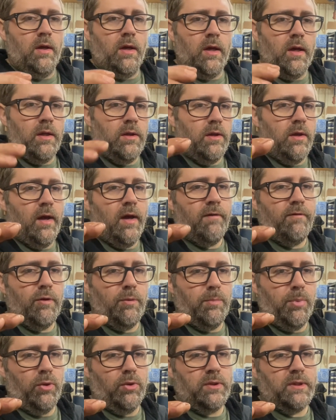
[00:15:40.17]
and you have your
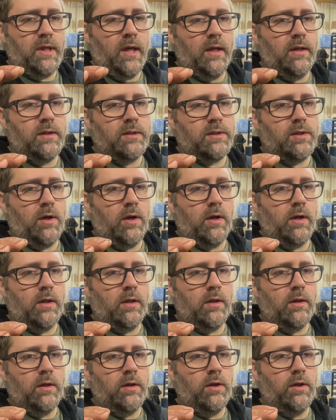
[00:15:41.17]
bolts kind of started,